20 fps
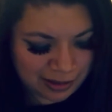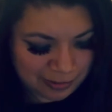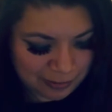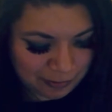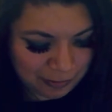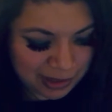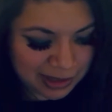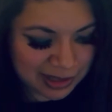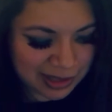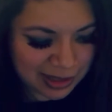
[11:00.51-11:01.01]

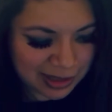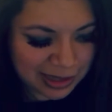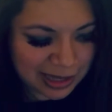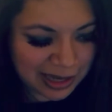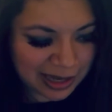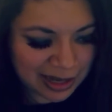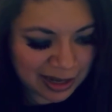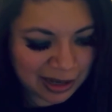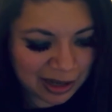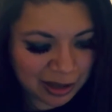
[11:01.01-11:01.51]
one thing that
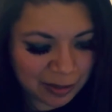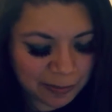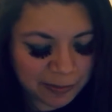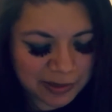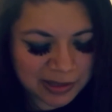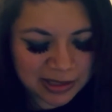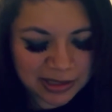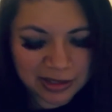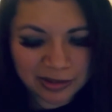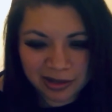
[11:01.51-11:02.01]
can help
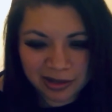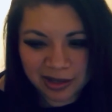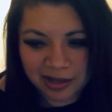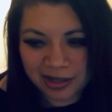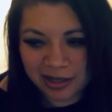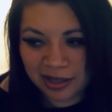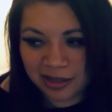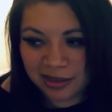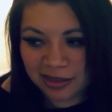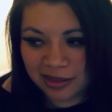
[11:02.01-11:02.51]
is you
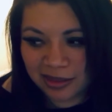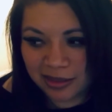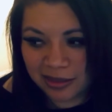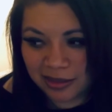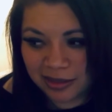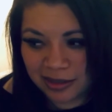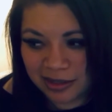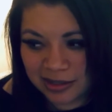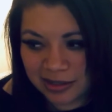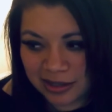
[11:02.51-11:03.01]
get
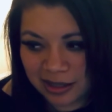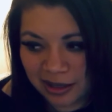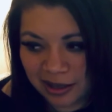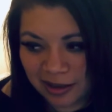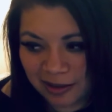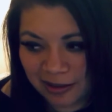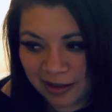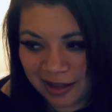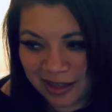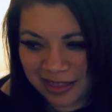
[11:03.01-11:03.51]
this,
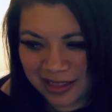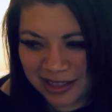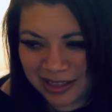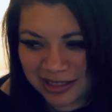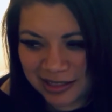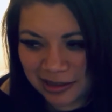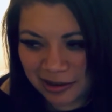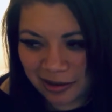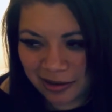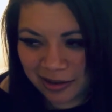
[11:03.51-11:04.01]
I think
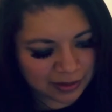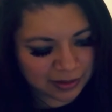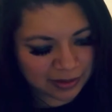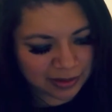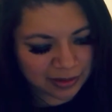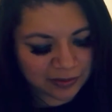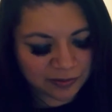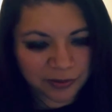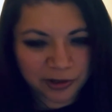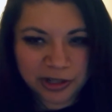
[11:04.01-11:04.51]
it's called an
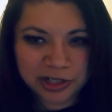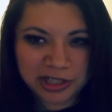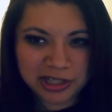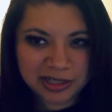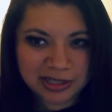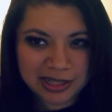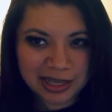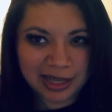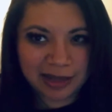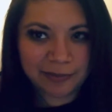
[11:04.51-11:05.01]

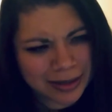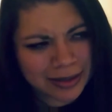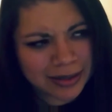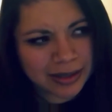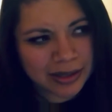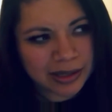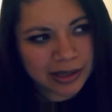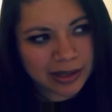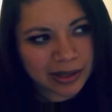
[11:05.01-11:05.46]
inversion table.